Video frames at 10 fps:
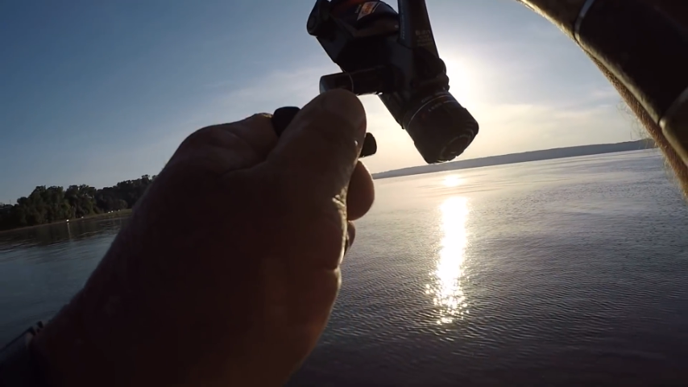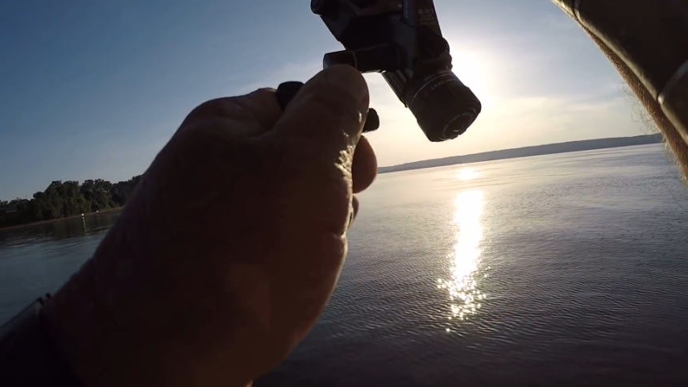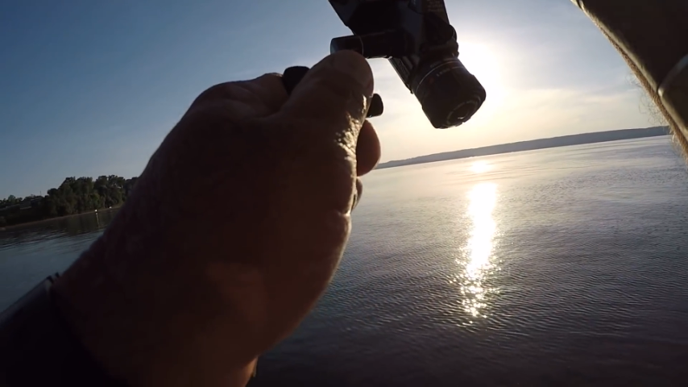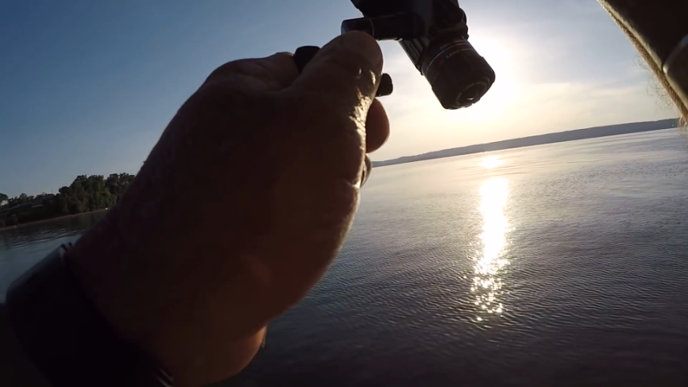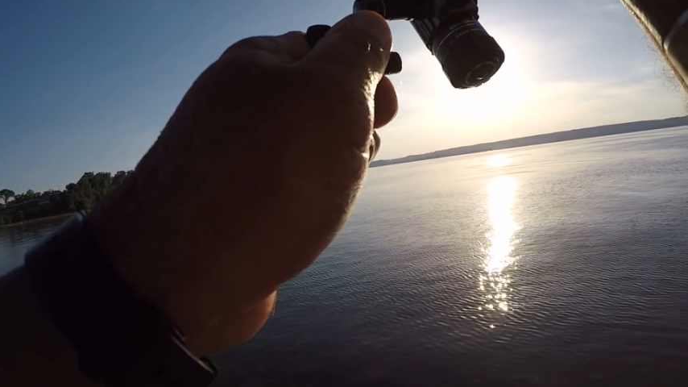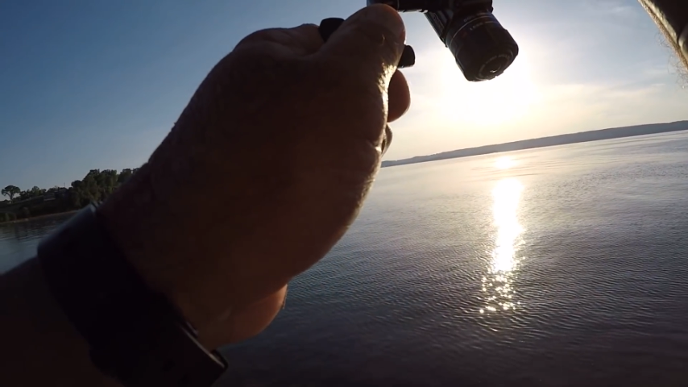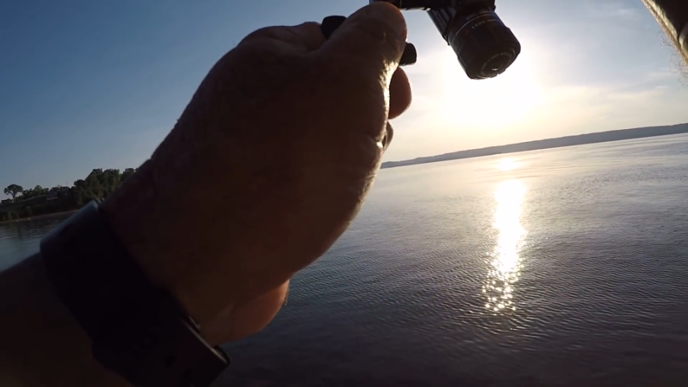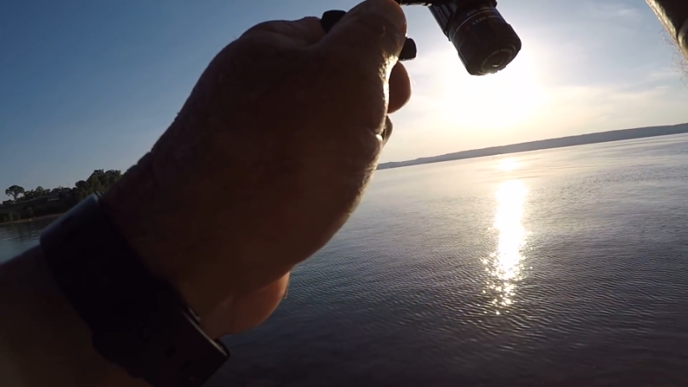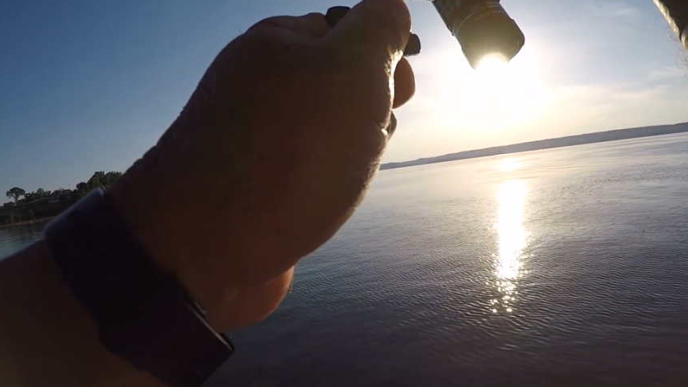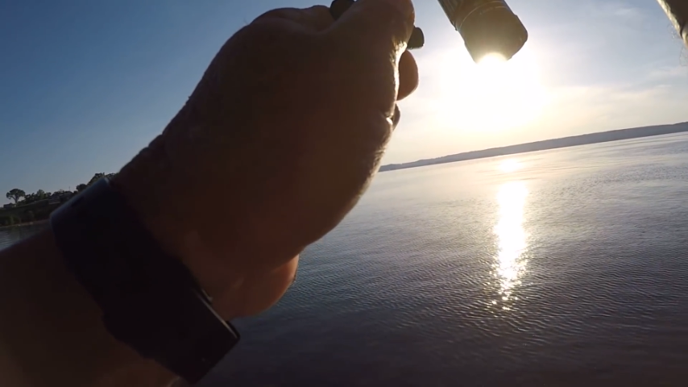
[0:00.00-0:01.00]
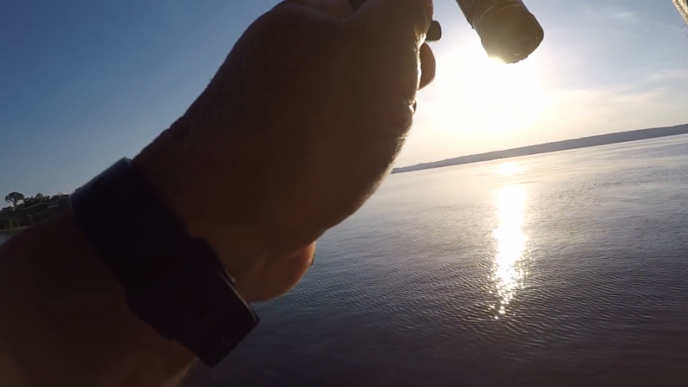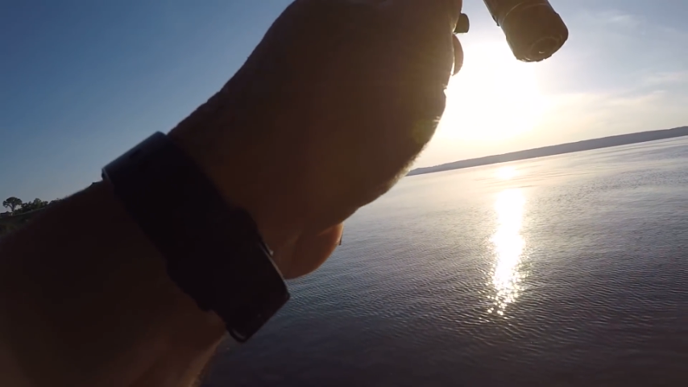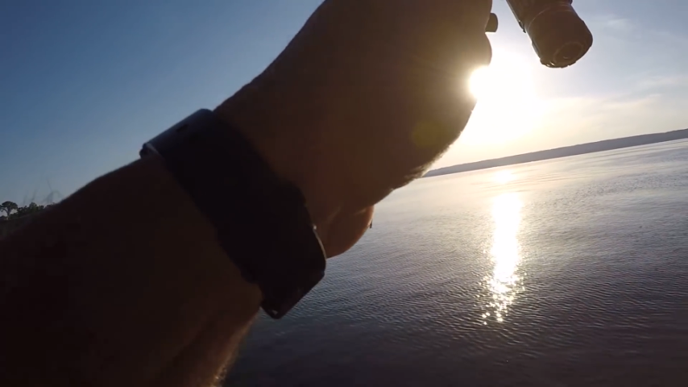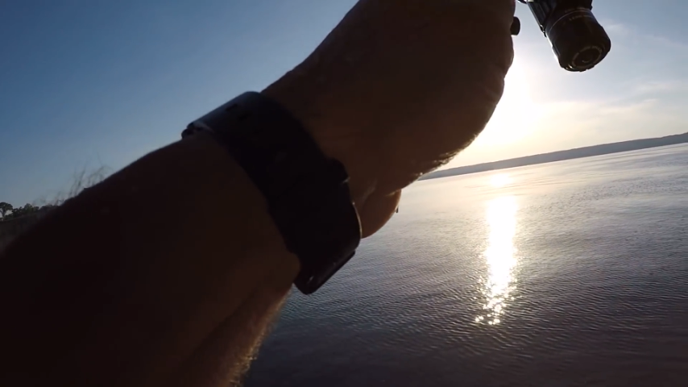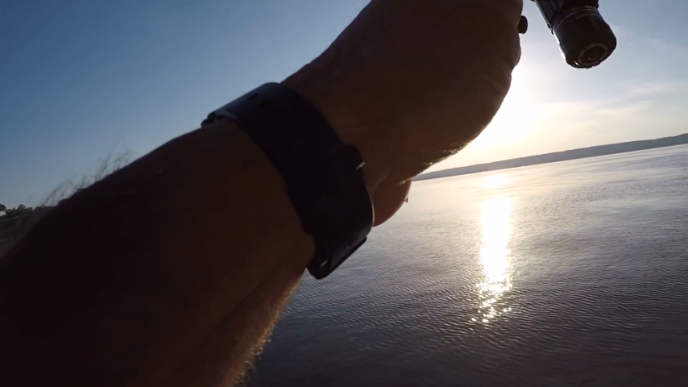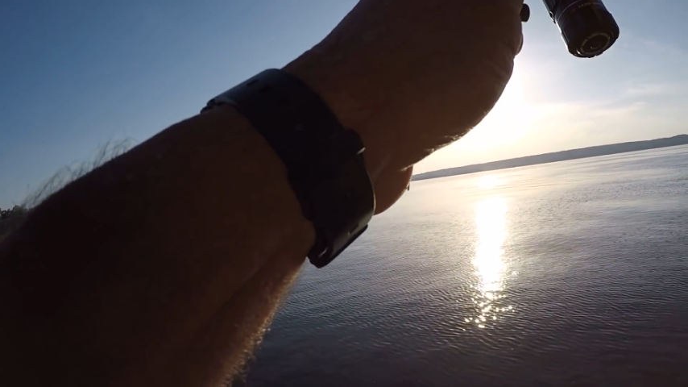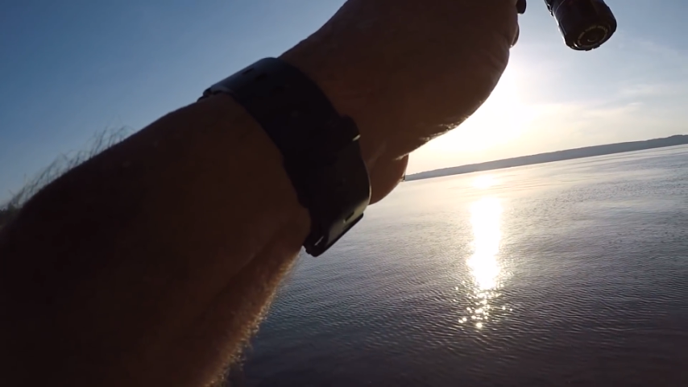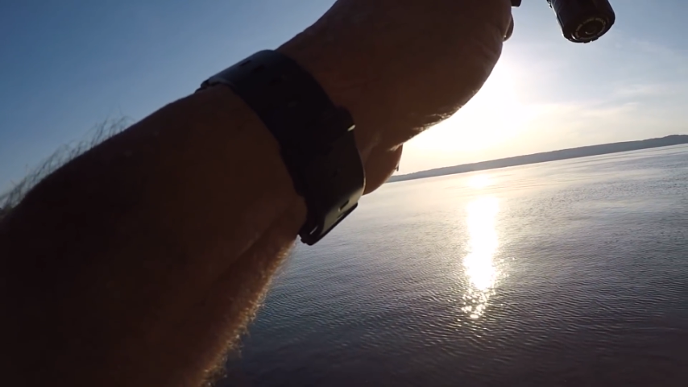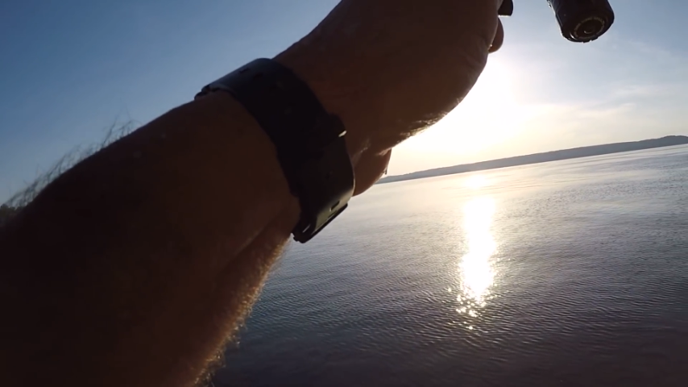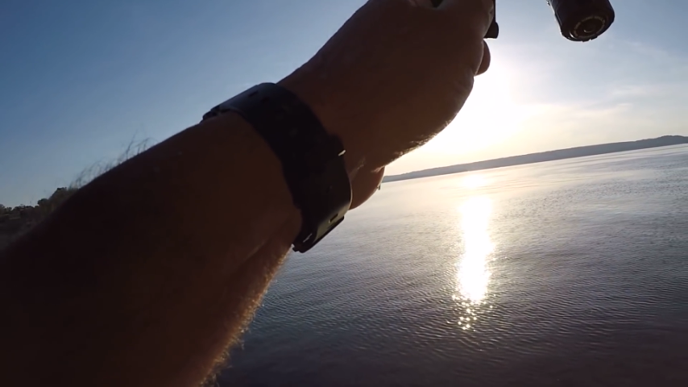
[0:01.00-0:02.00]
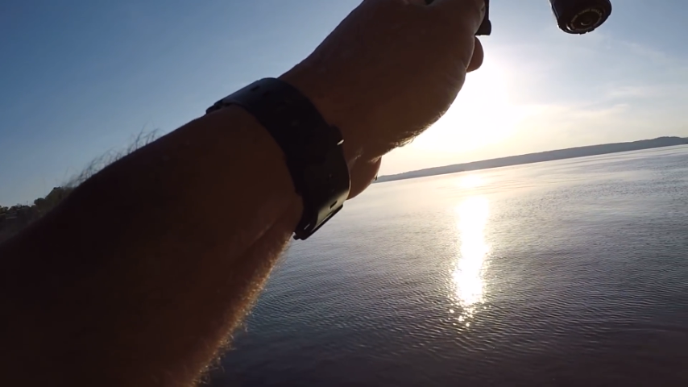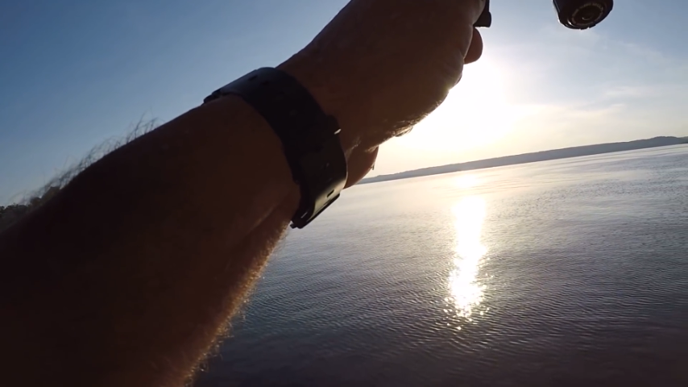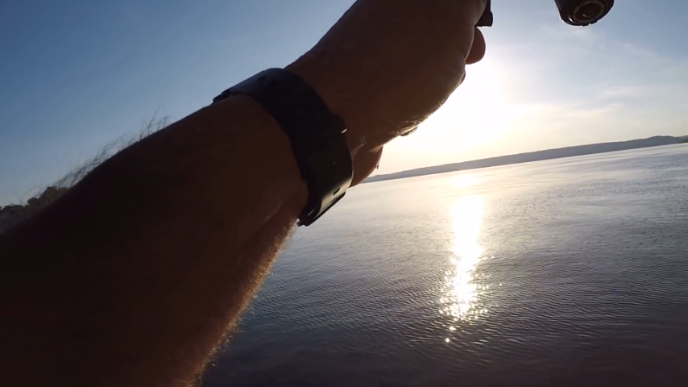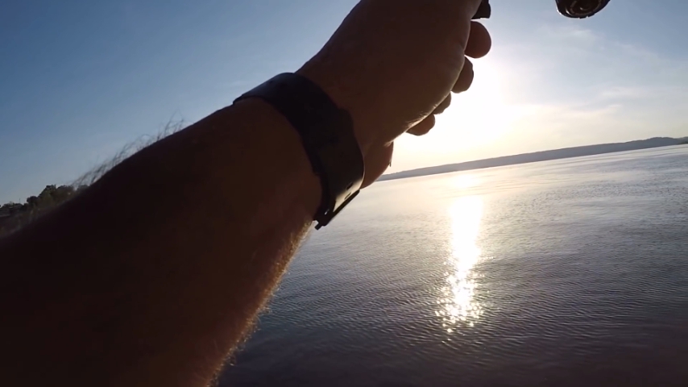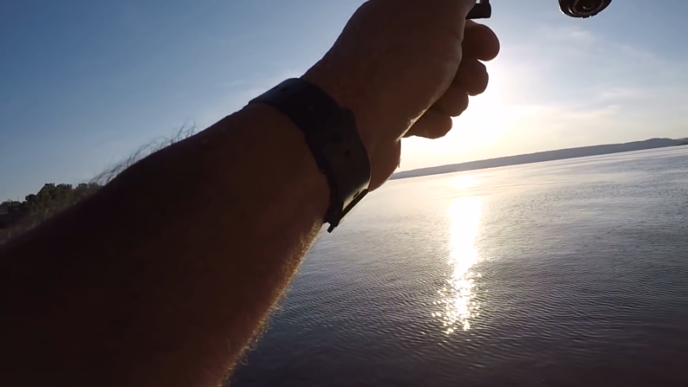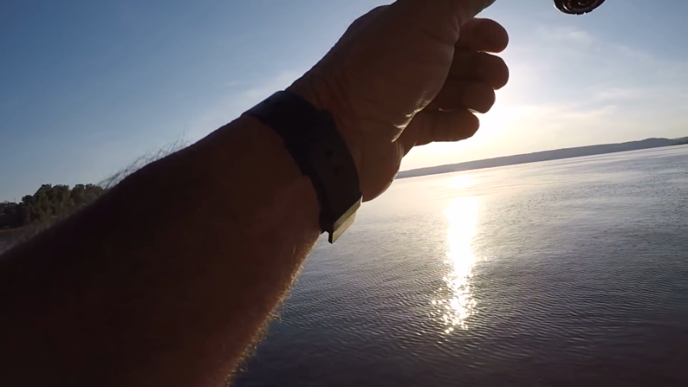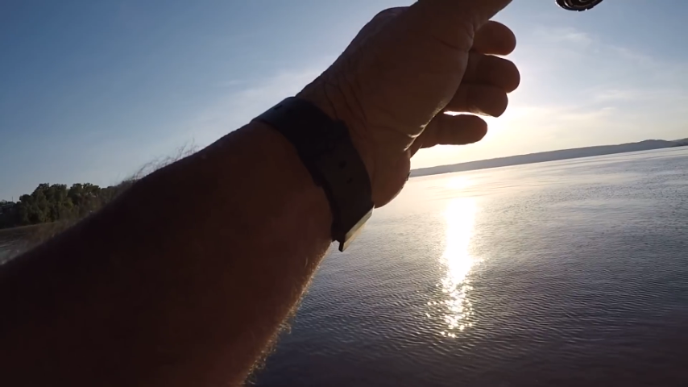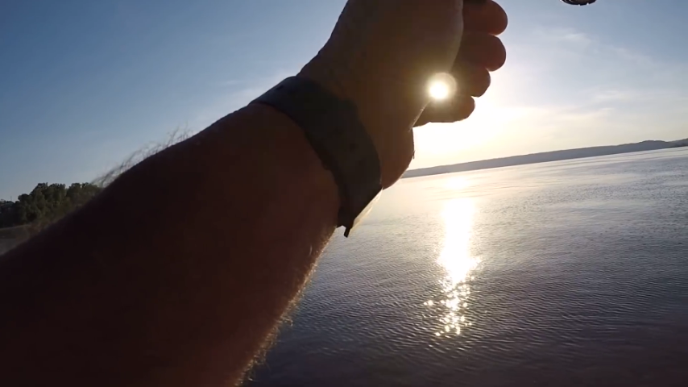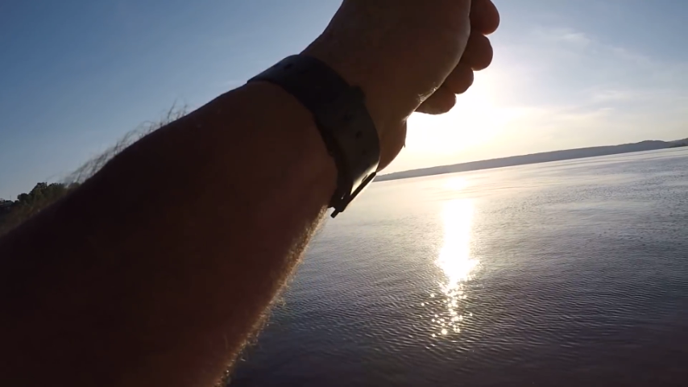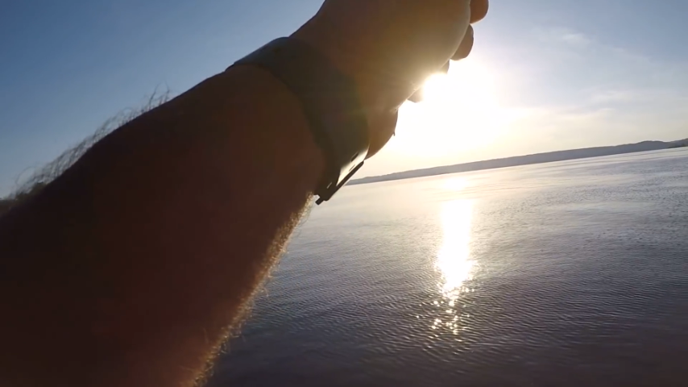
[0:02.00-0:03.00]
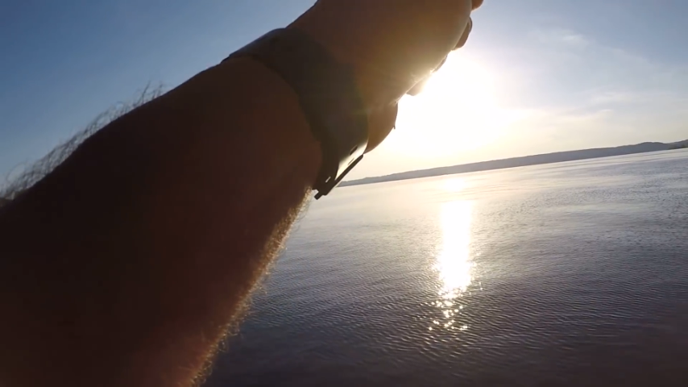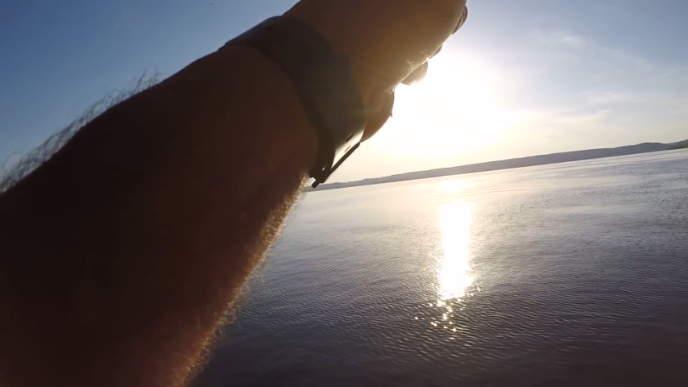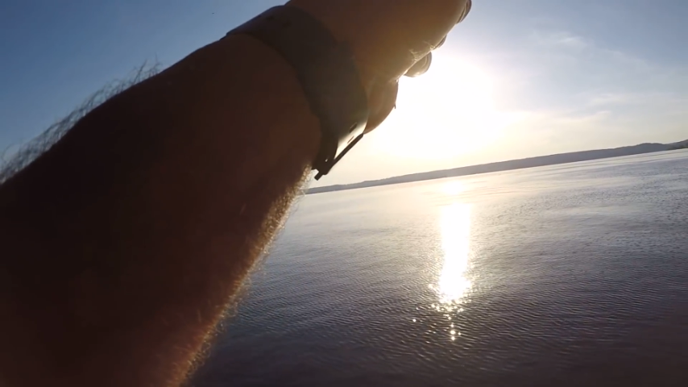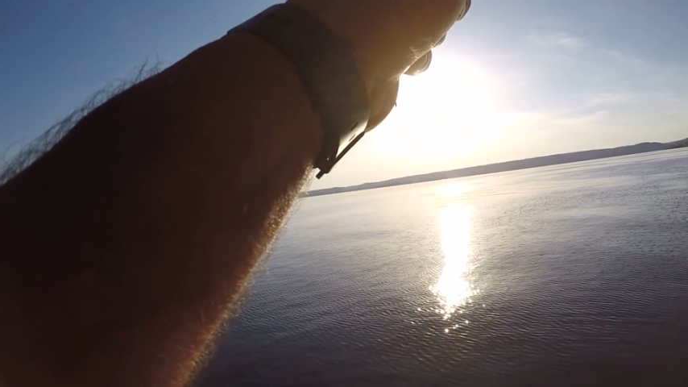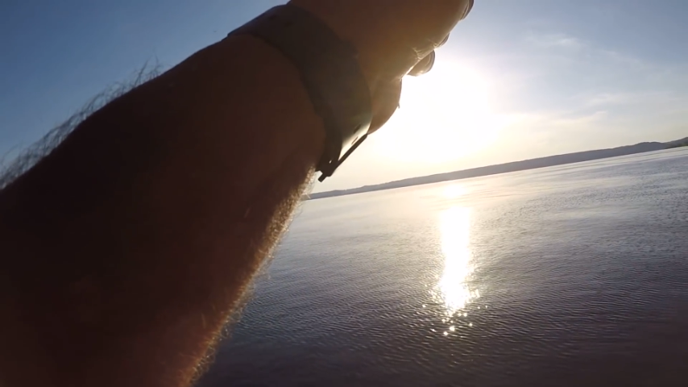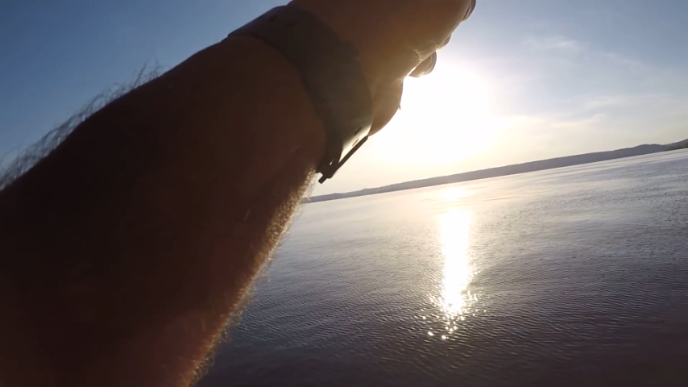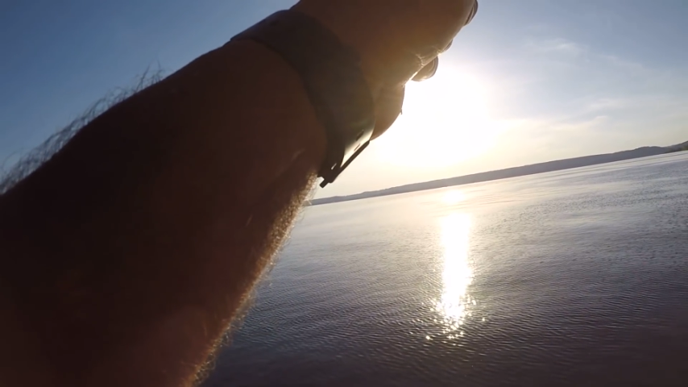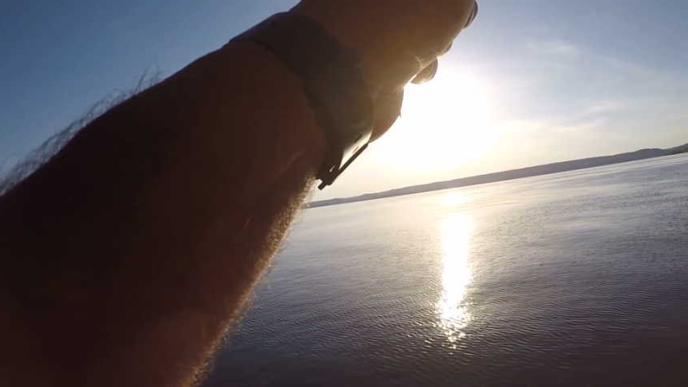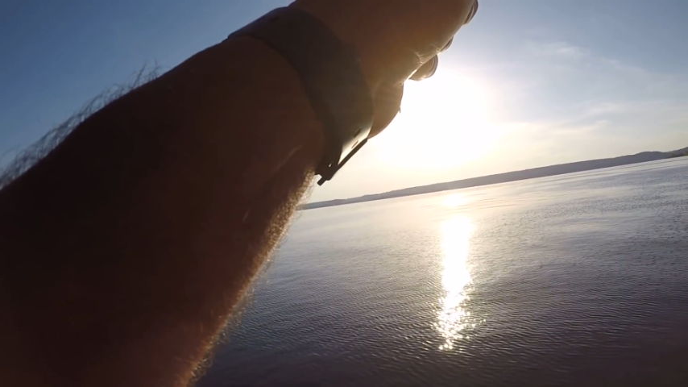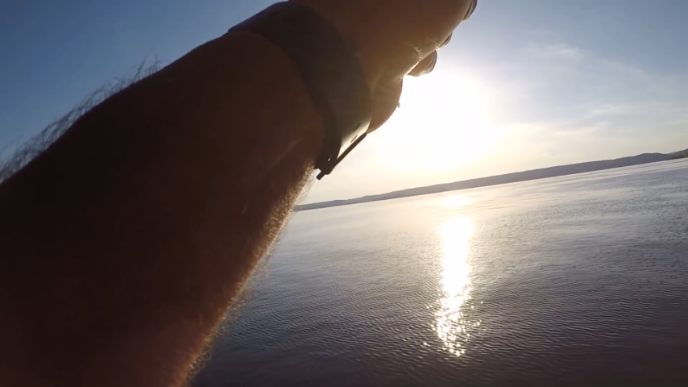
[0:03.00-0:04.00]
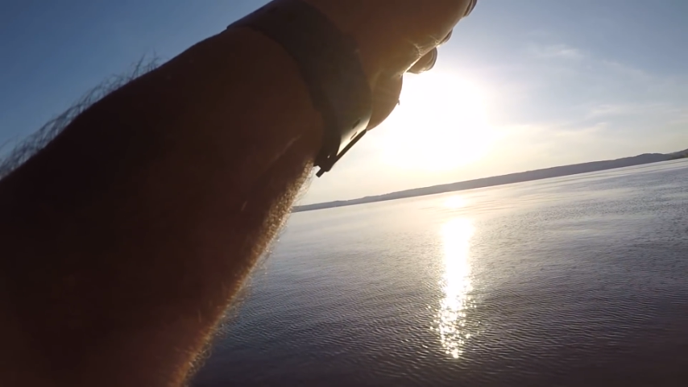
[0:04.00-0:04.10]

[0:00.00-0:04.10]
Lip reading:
(no speaker visible)